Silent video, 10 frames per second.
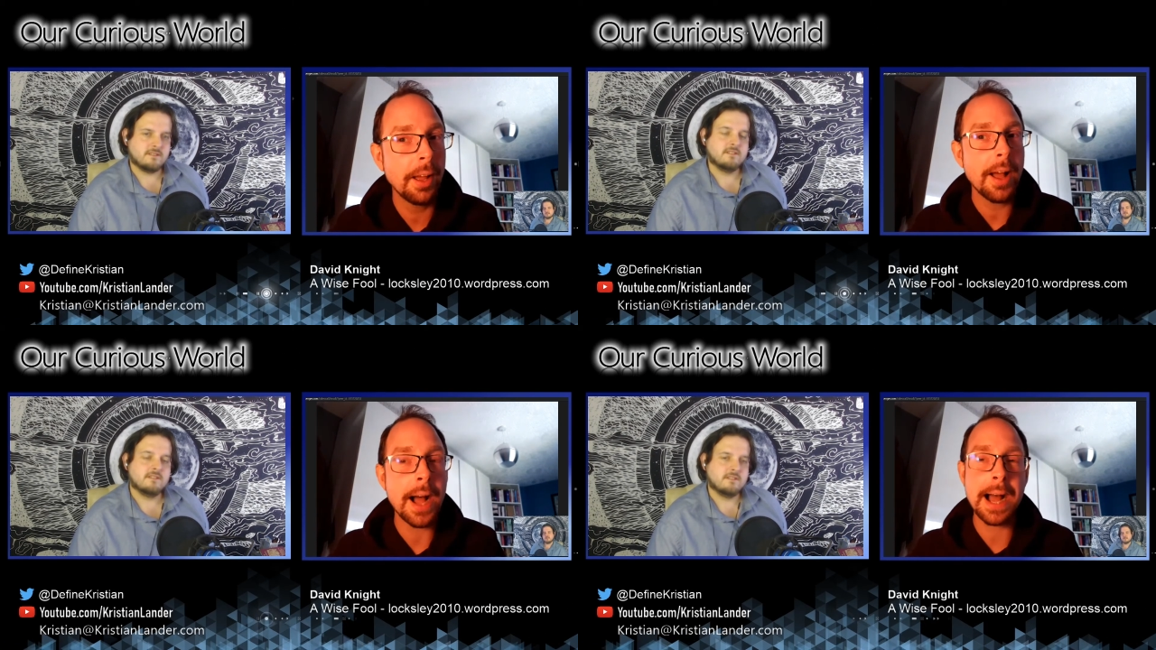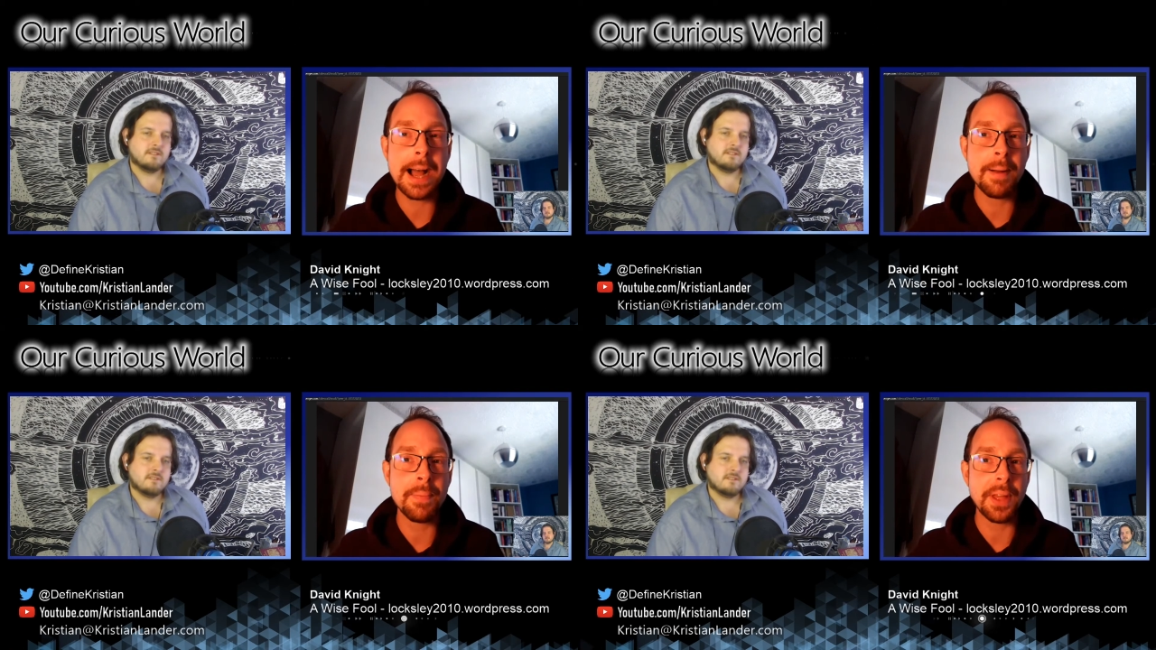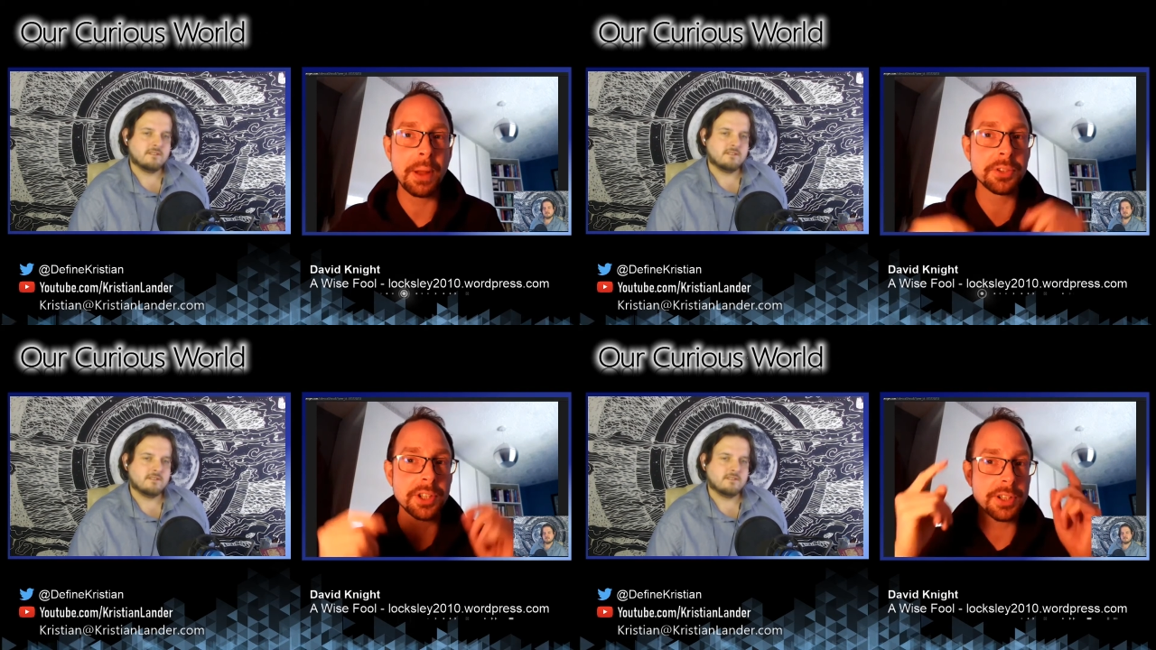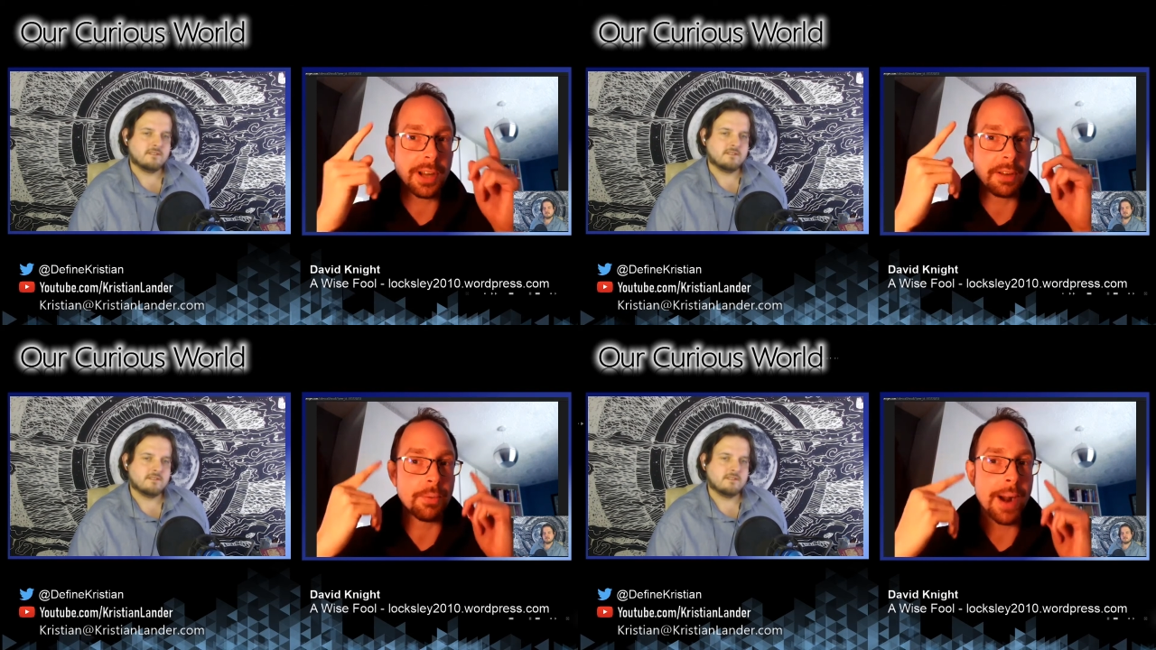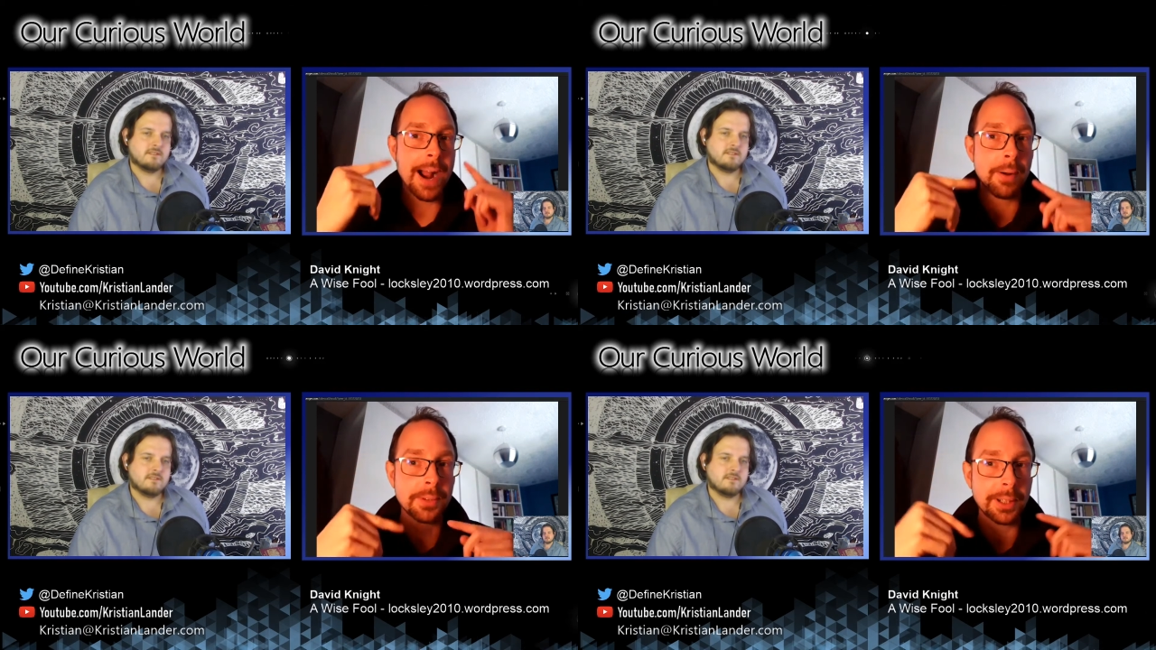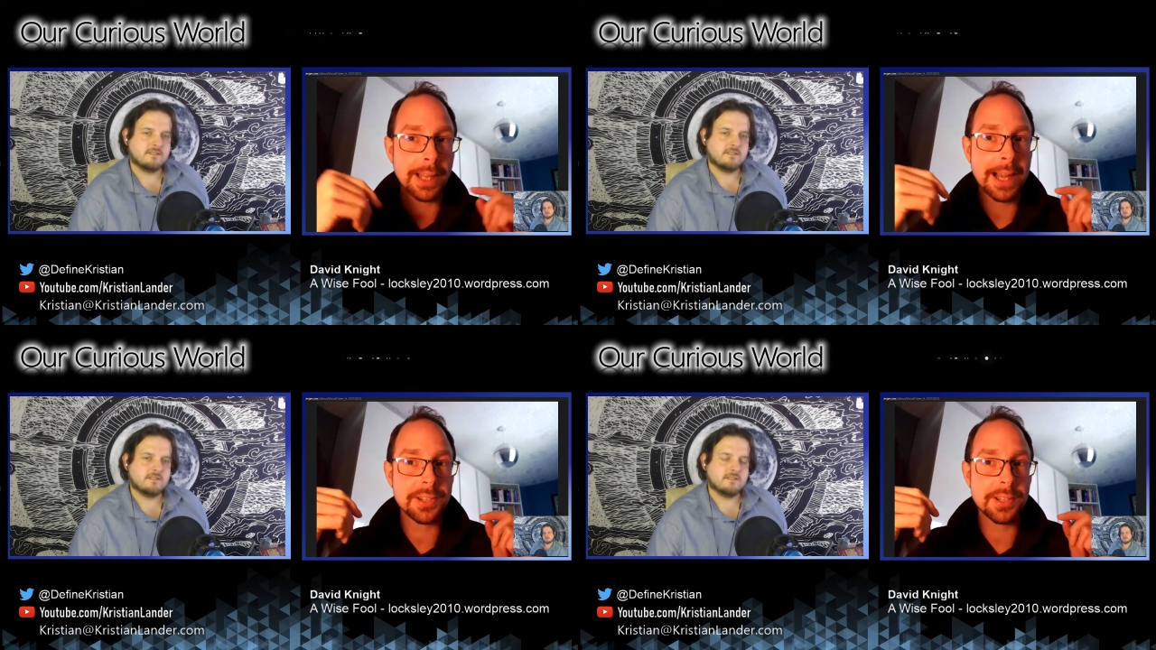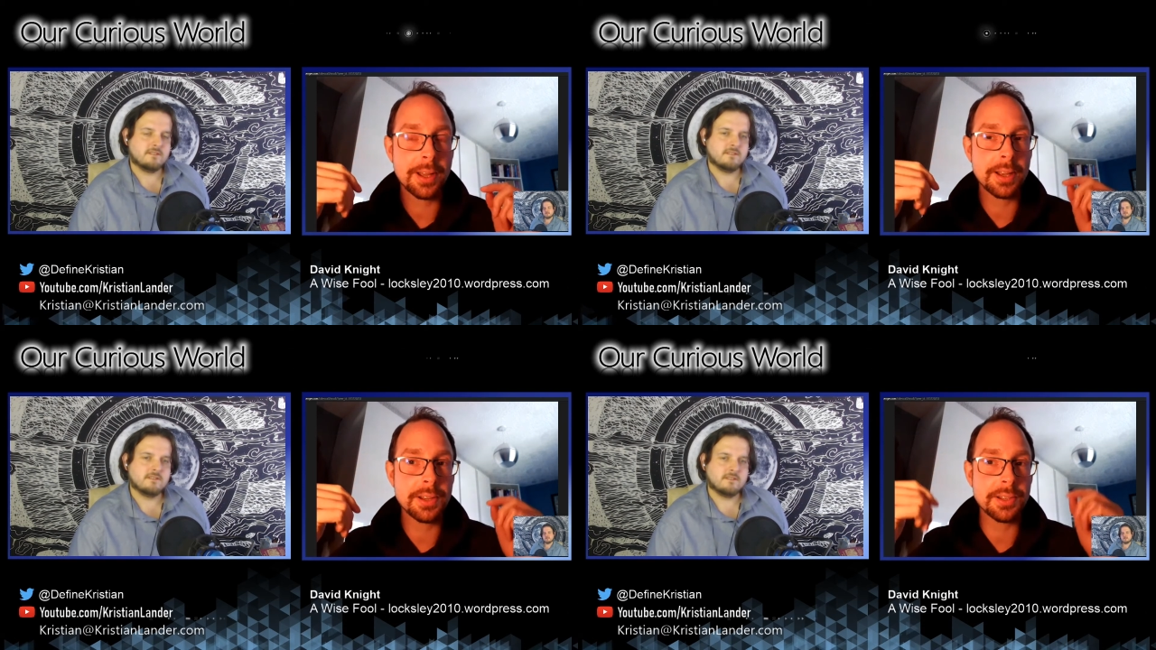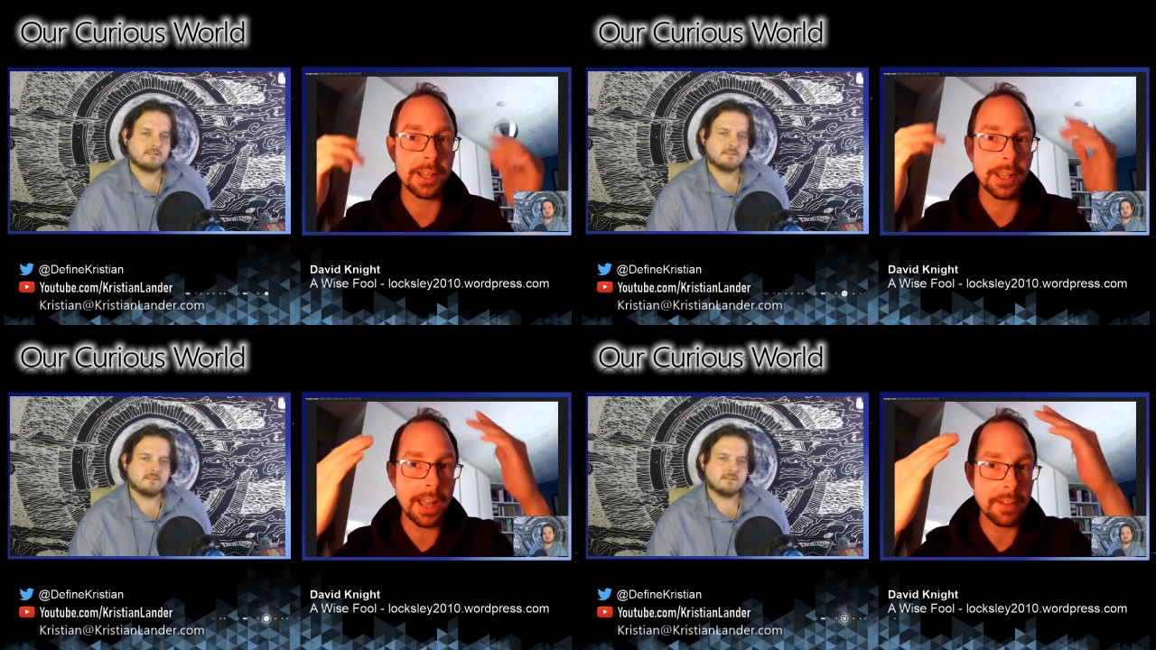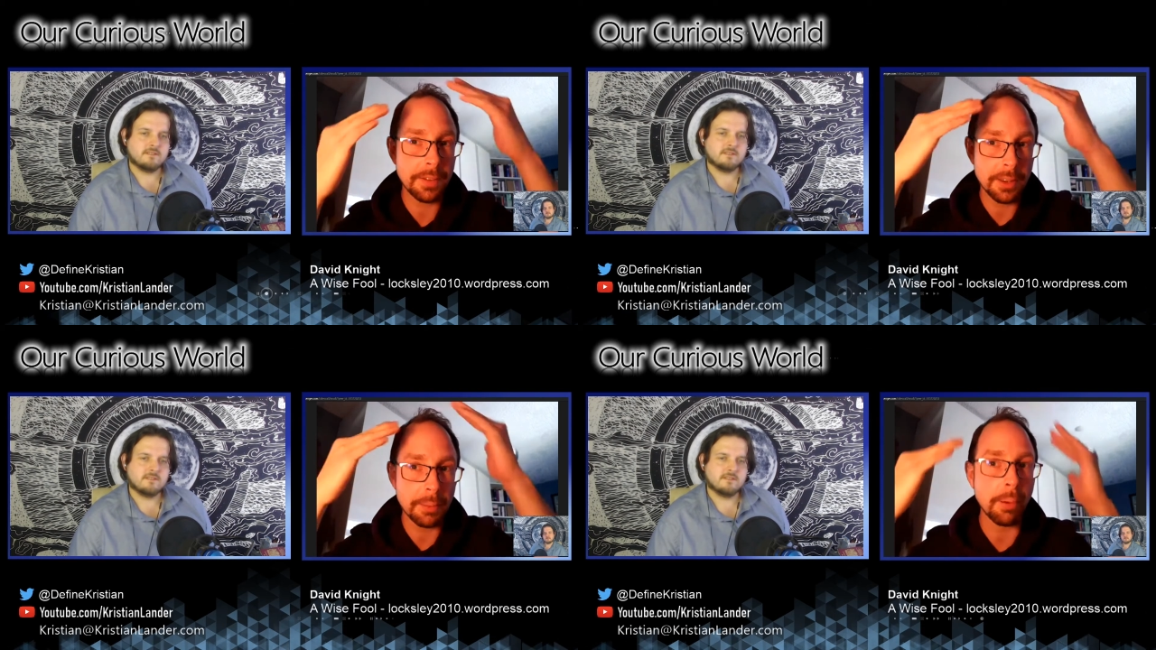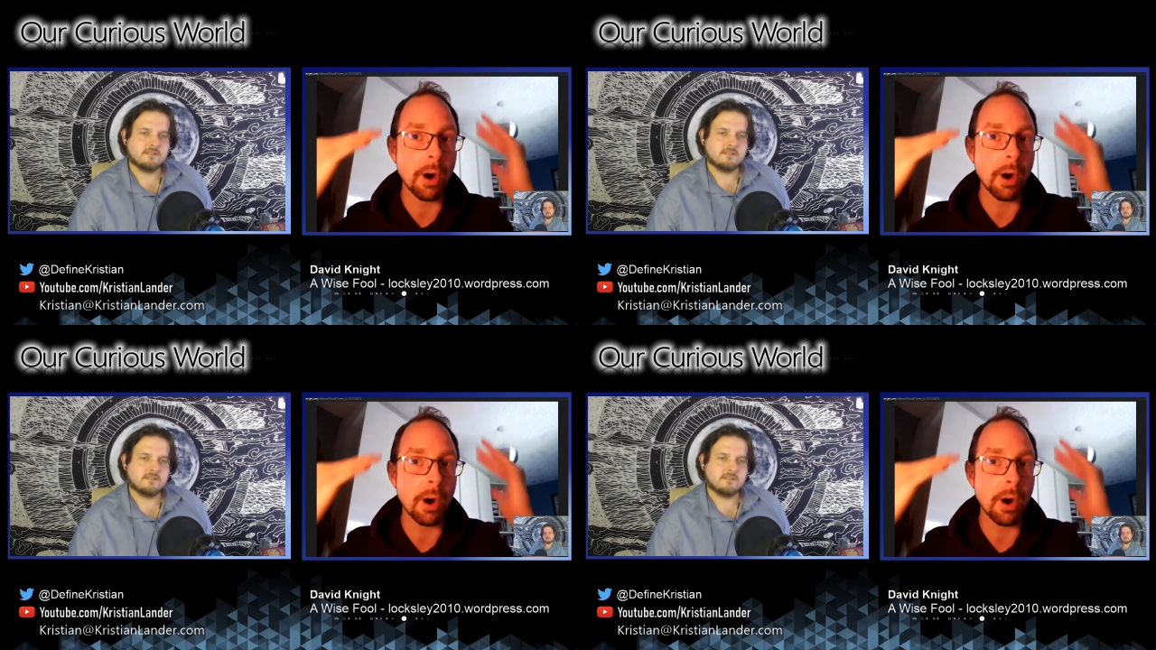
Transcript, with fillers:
Speaker 1: Um, they wanted her to have round glasses. They gave her the bob